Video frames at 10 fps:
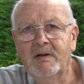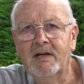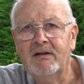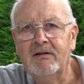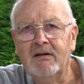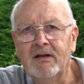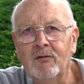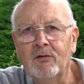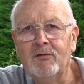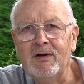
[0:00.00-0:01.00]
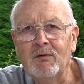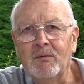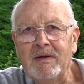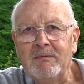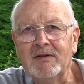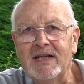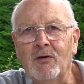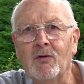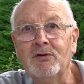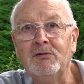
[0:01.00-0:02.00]
by a, an ordinary, what people say, an
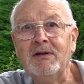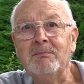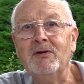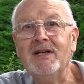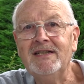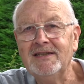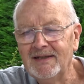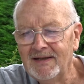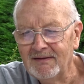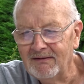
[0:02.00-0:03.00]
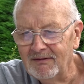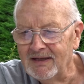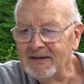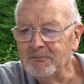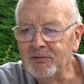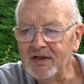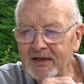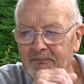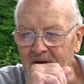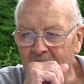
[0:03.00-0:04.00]
ordinary bridge. Uh, brilliant.